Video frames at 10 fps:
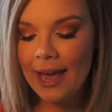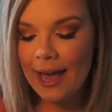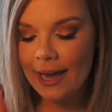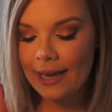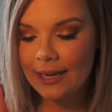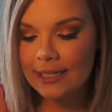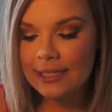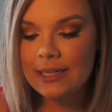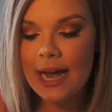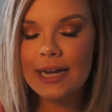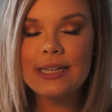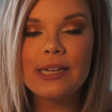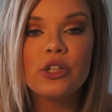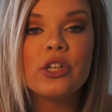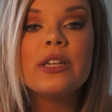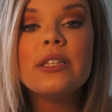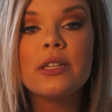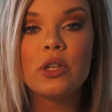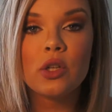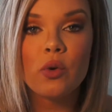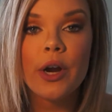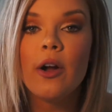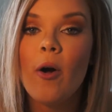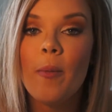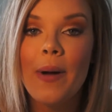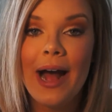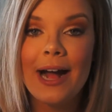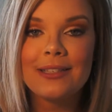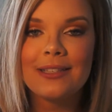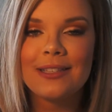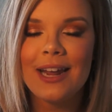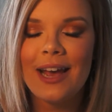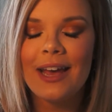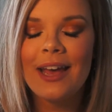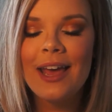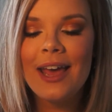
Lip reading: and I did just a tutorial on my eyes today.